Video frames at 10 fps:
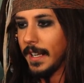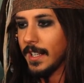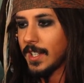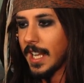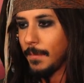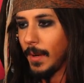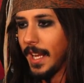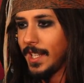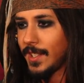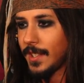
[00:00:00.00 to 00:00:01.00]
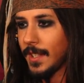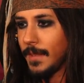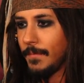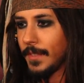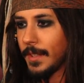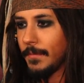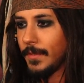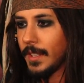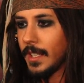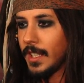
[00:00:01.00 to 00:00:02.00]
it at the same place.
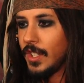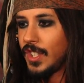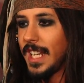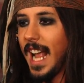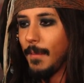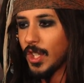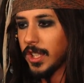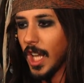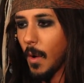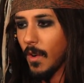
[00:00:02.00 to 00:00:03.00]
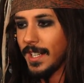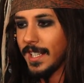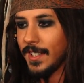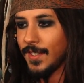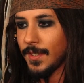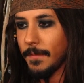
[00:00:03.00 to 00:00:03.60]
You see how much lower it is?